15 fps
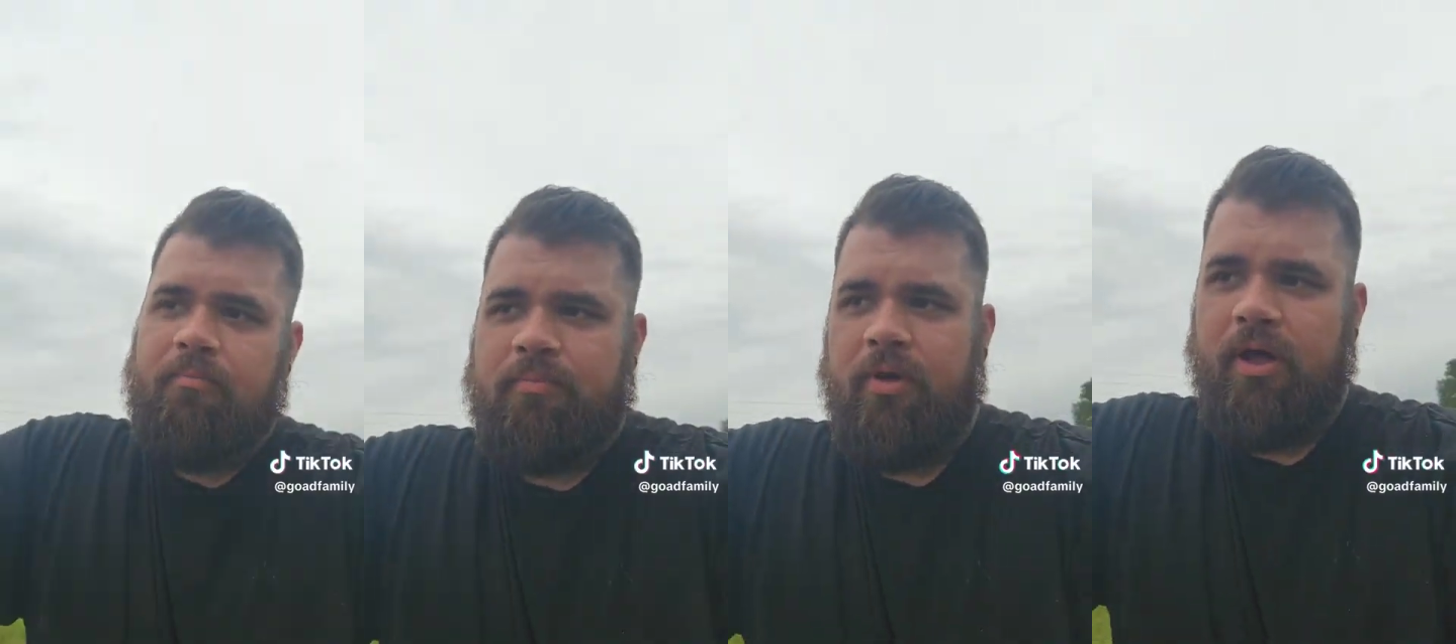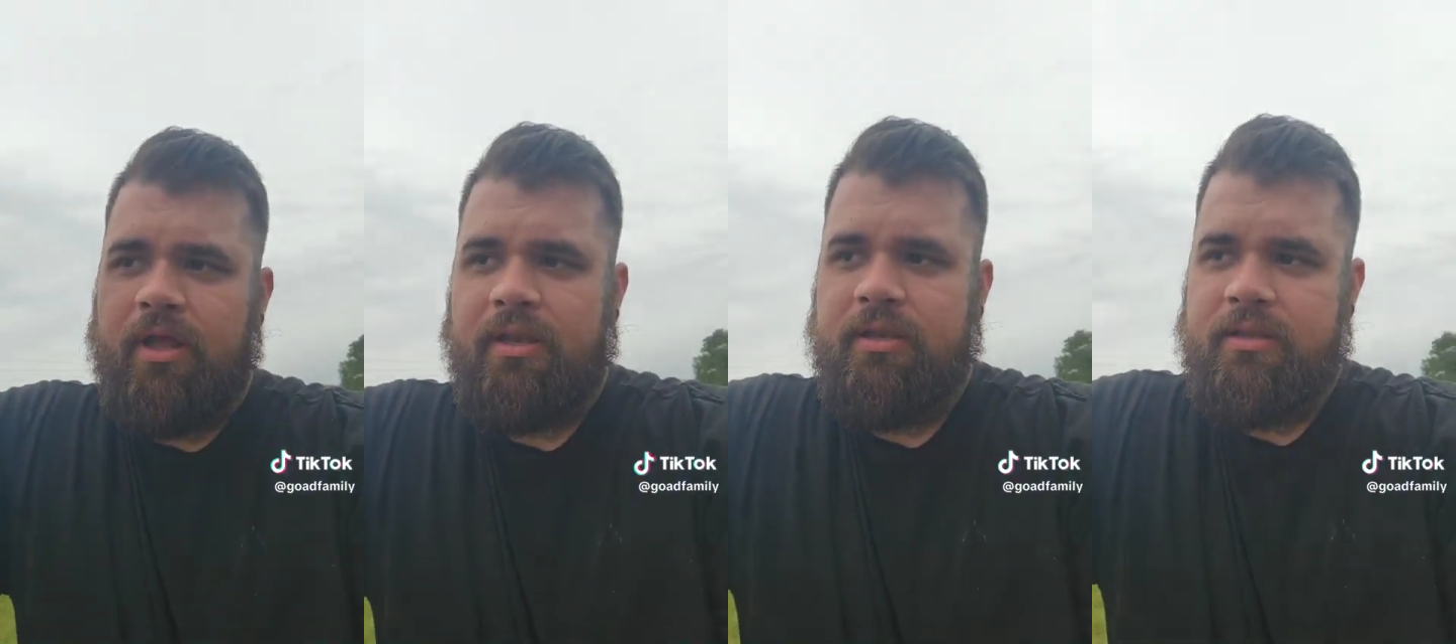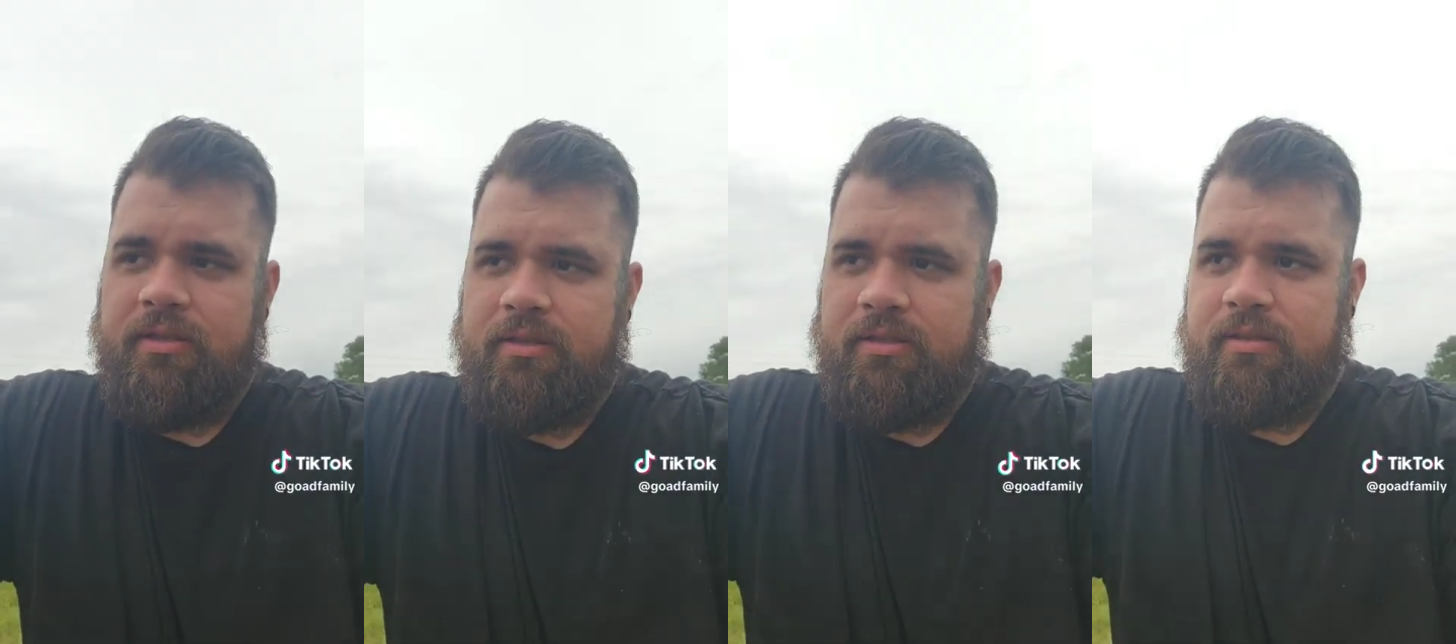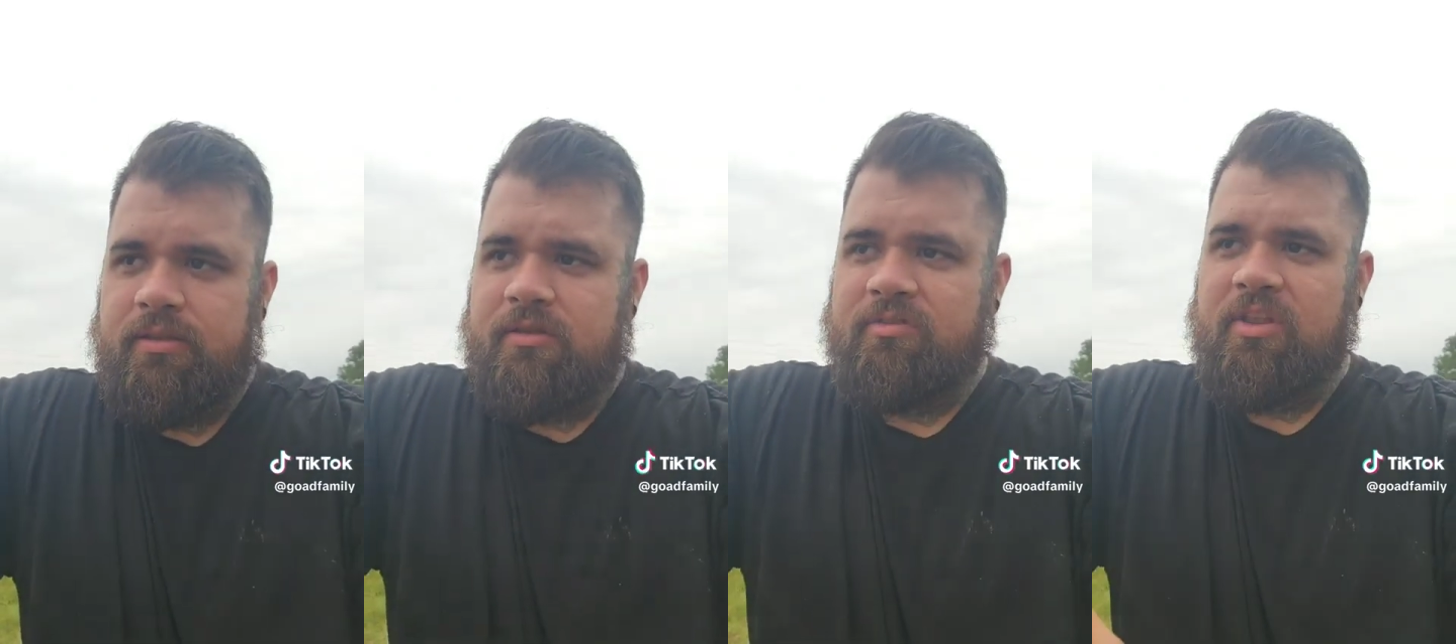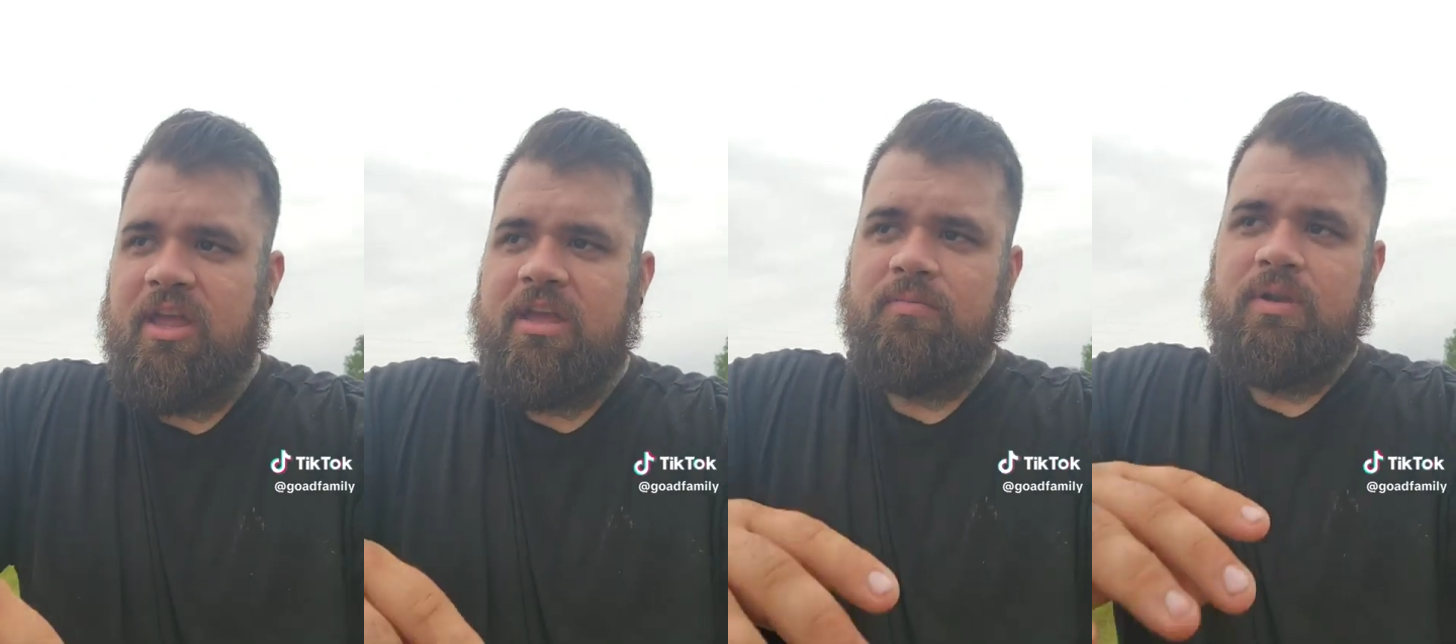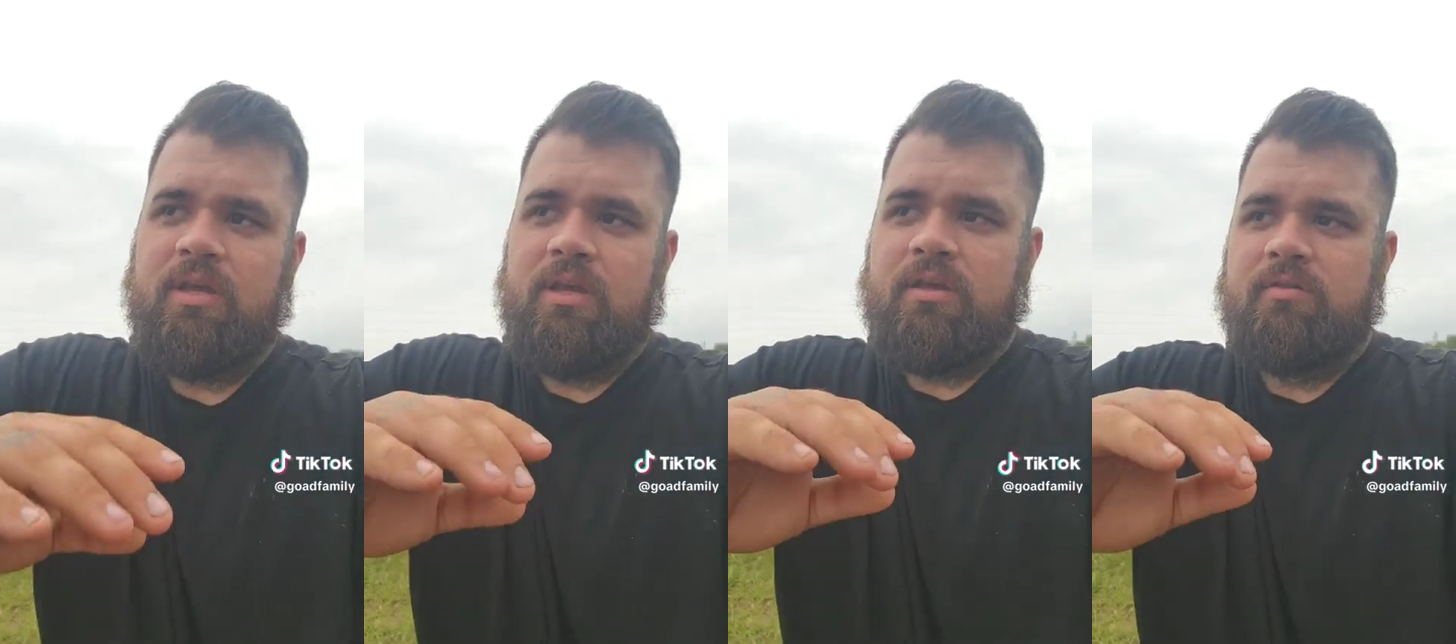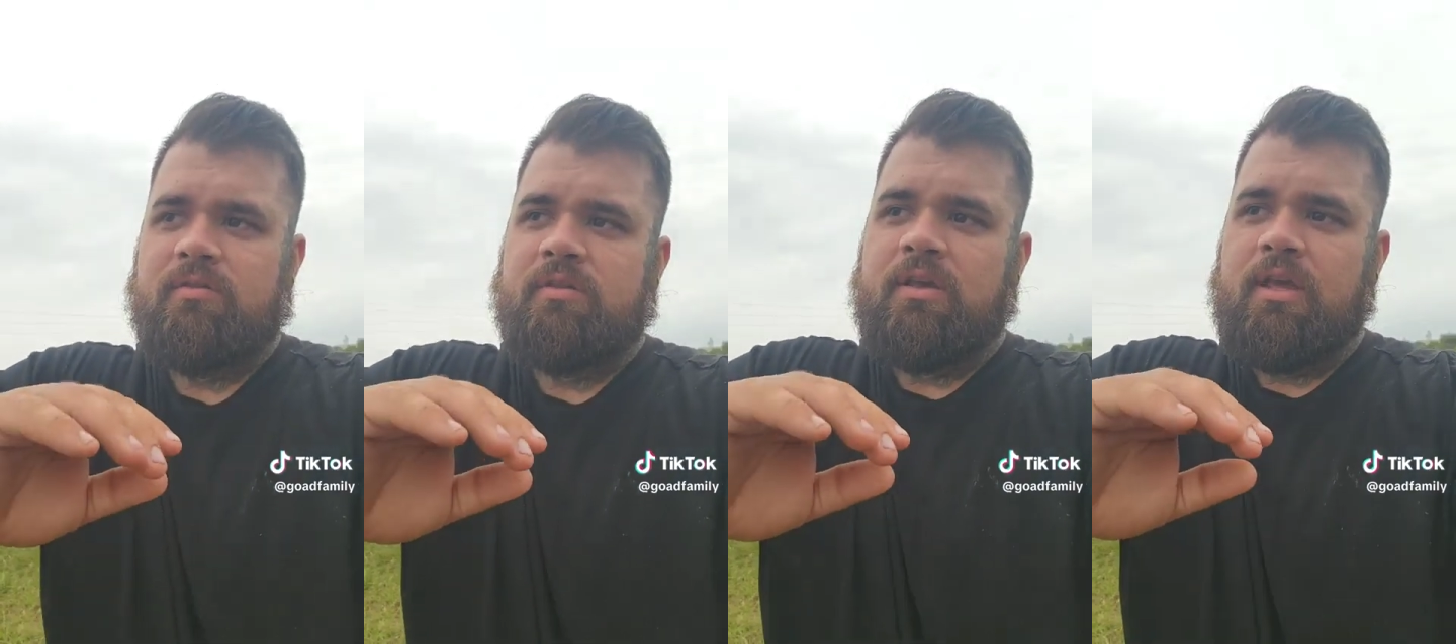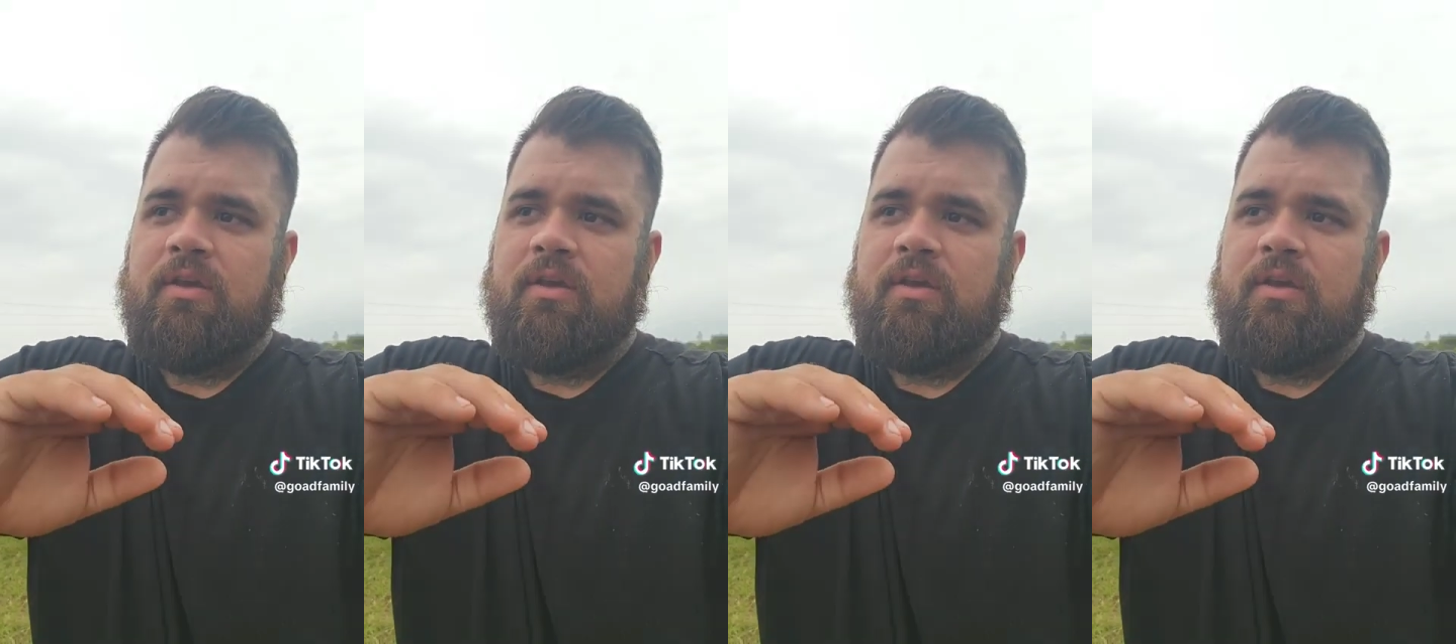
But the statement is,